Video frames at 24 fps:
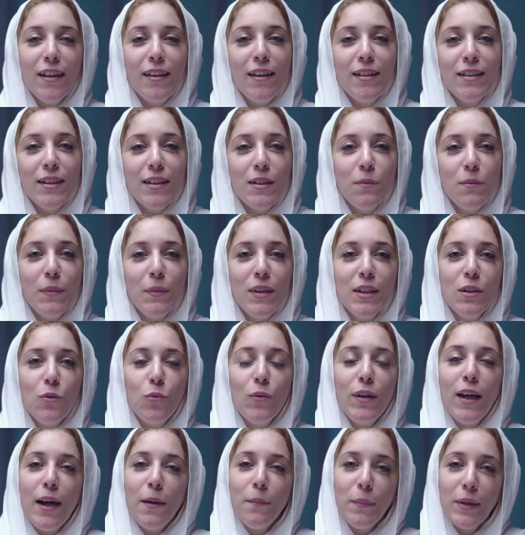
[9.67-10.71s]
This is Miss
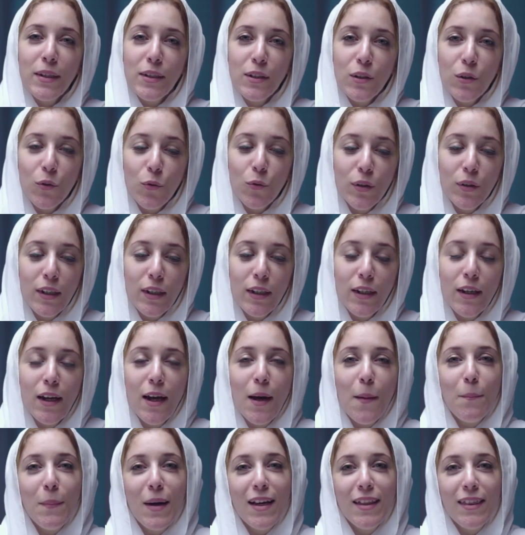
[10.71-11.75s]
Wiam Basyuni,
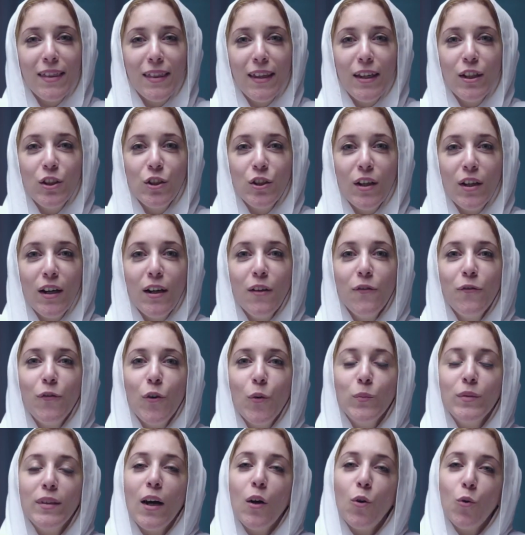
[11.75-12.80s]
math teacher
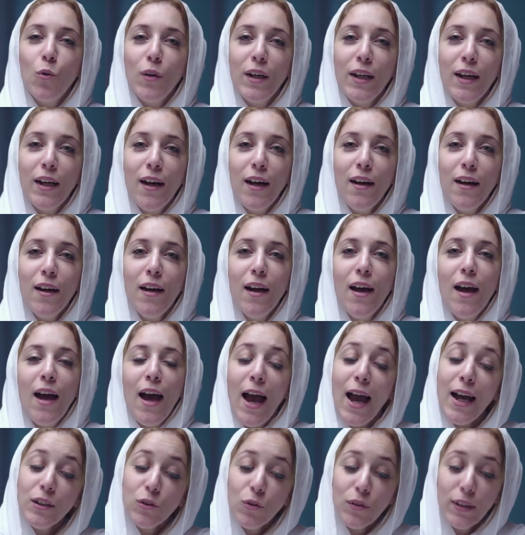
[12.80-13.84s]
from Taqwiya,
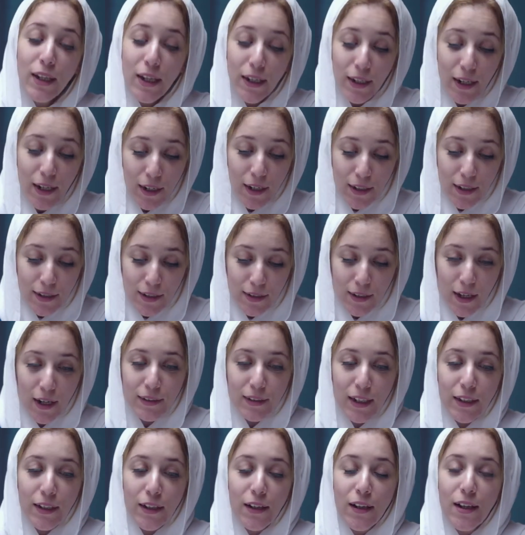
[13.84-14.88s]
and today gonna
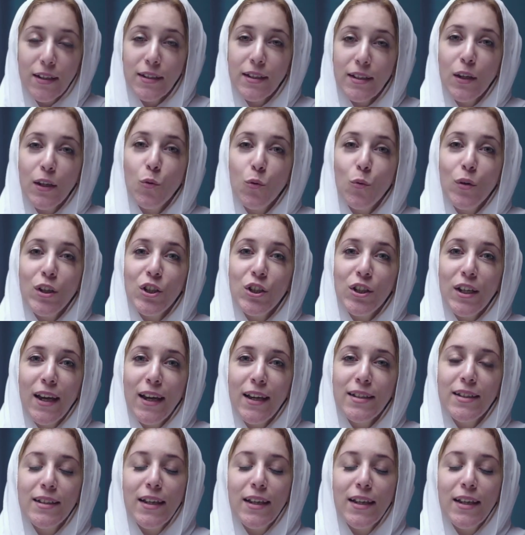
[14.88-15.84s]
start a new lesson which is